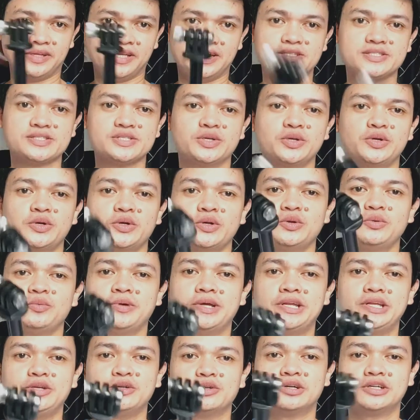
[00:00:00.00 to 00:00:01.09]
It's good
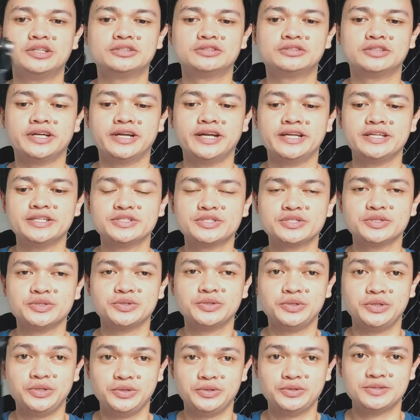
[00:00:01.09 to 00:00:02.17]
when you are trying
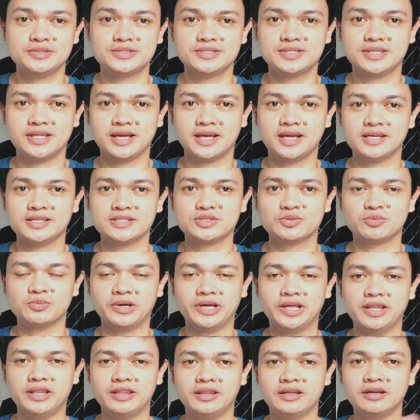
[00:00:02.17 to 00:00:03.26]
to use this when